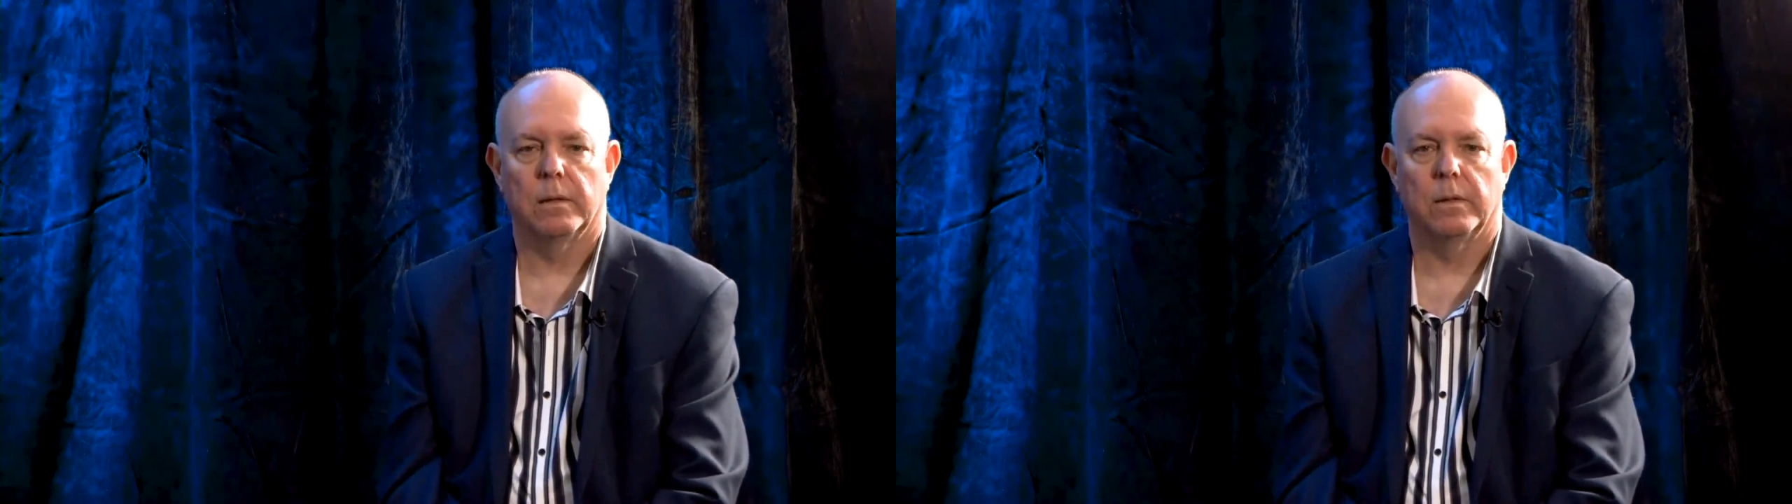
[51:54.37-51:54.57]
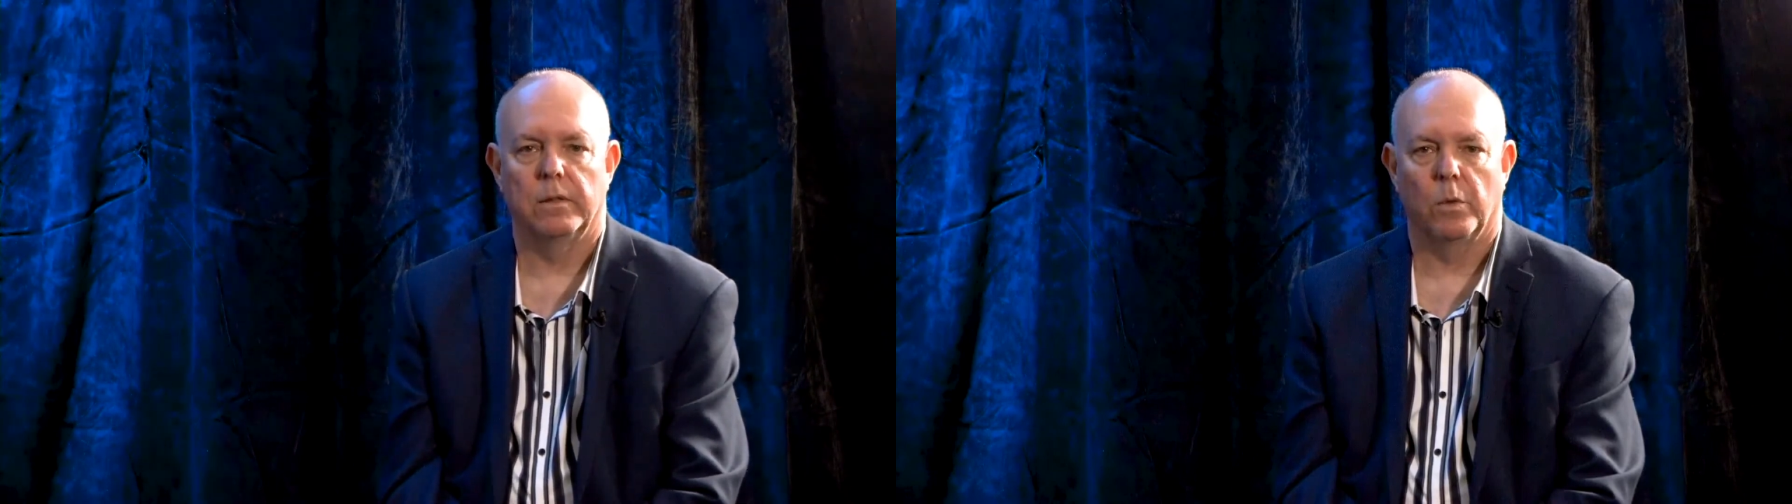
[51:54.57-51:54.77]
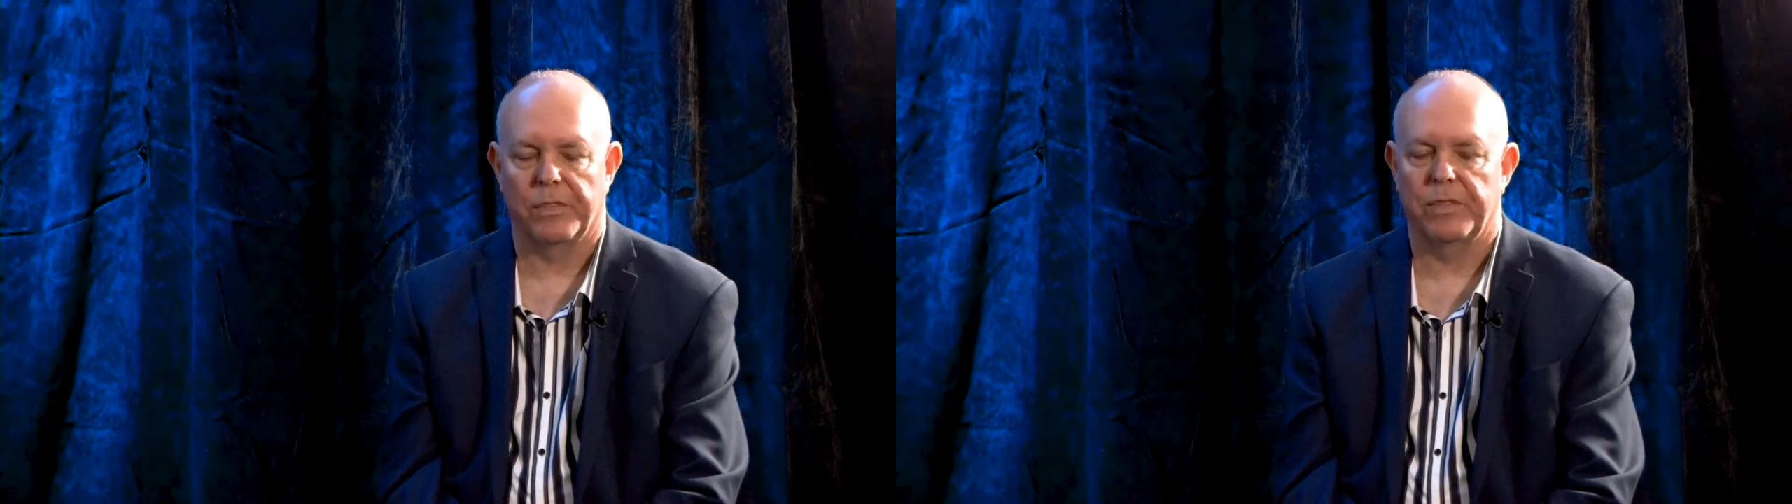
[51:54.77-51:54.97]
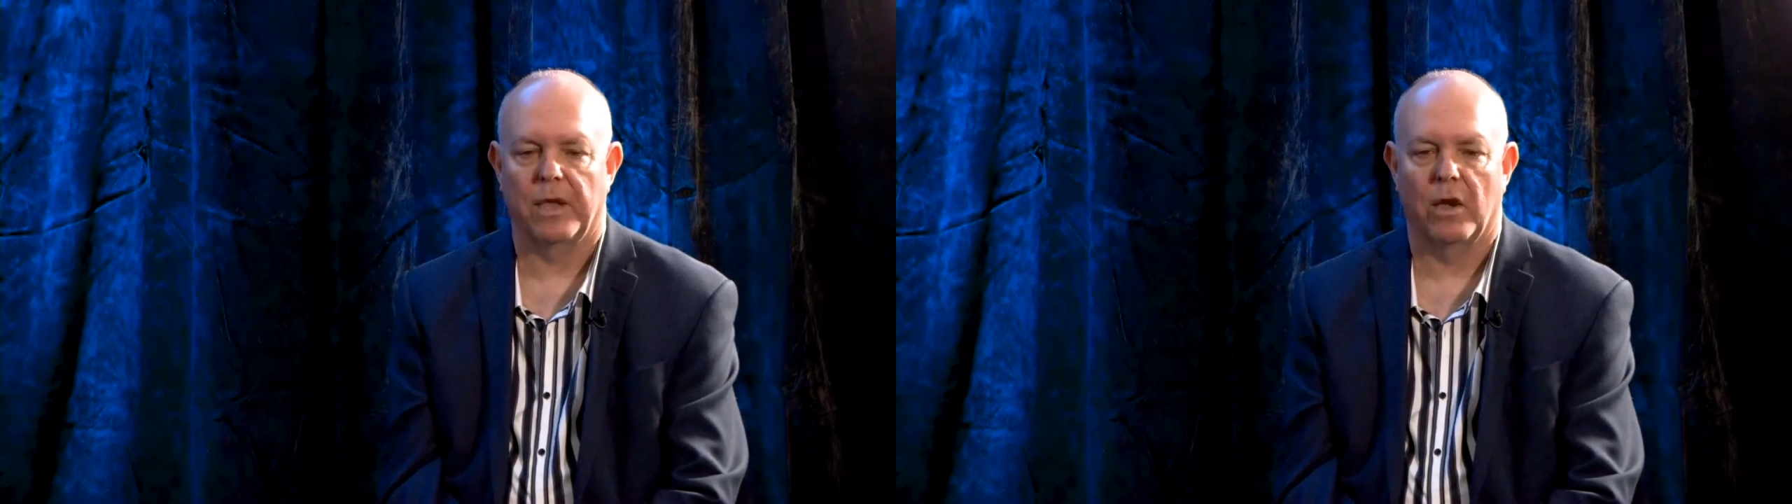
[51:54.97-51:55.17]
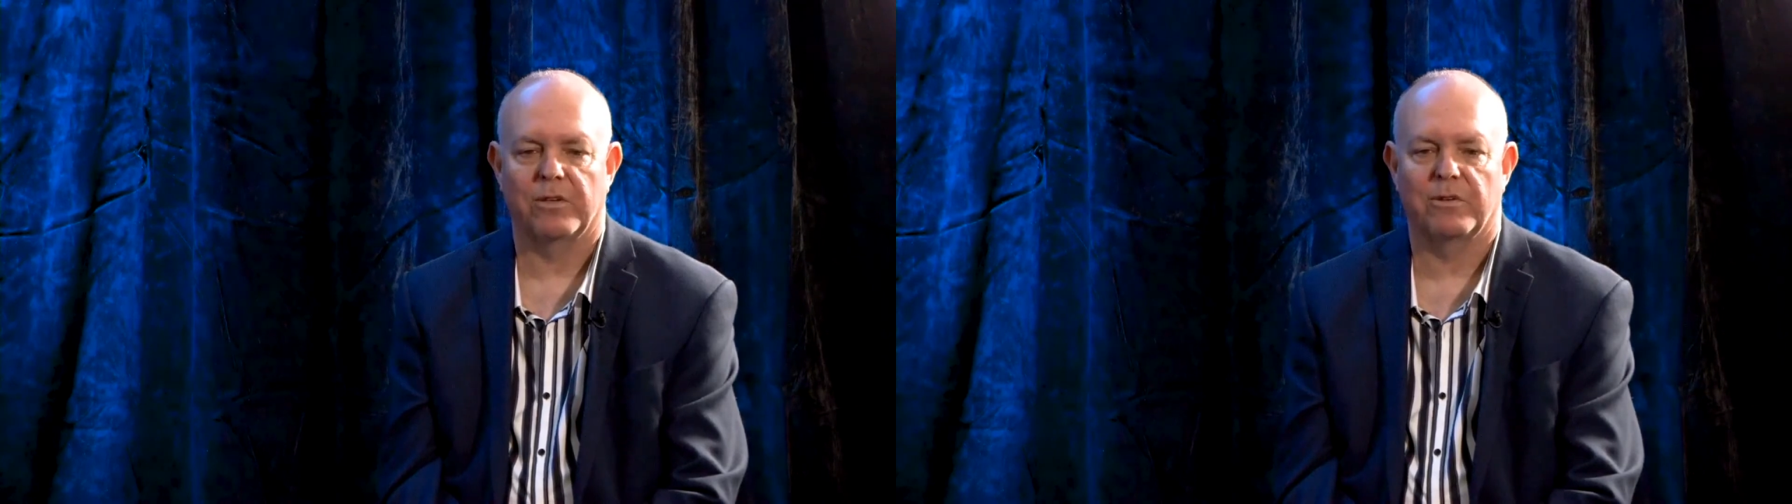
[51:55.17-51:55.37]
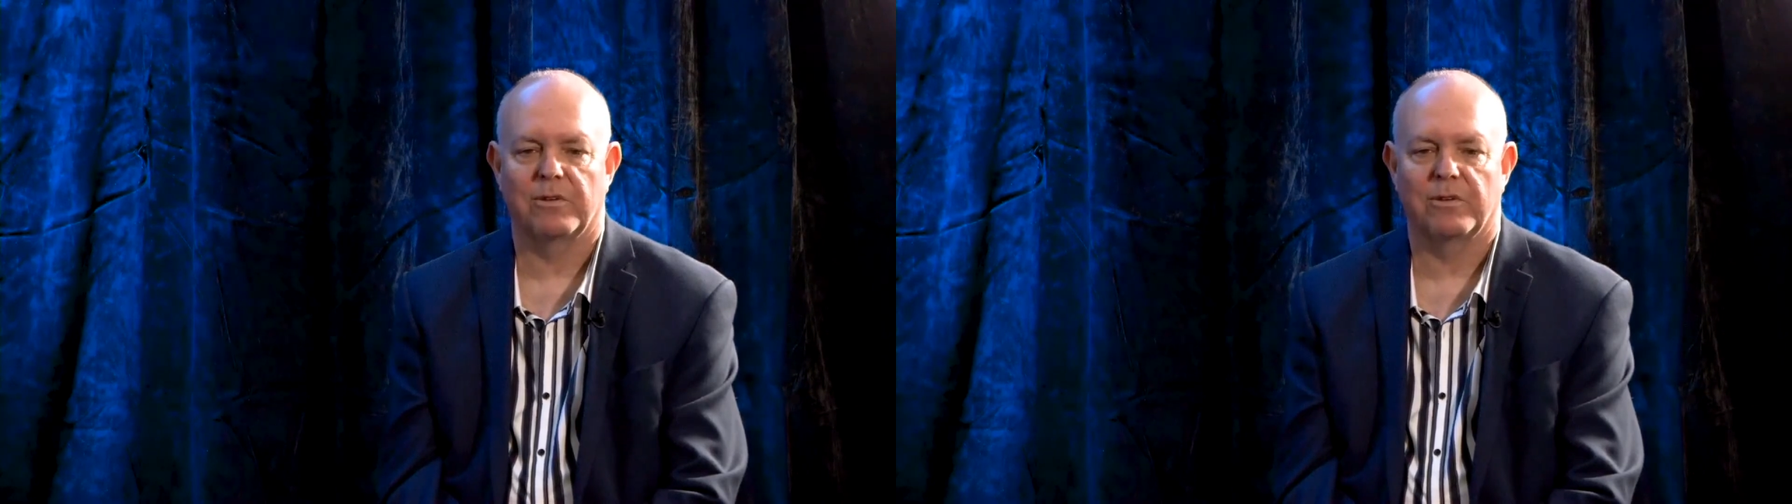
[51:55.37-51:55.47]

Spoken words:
one thing I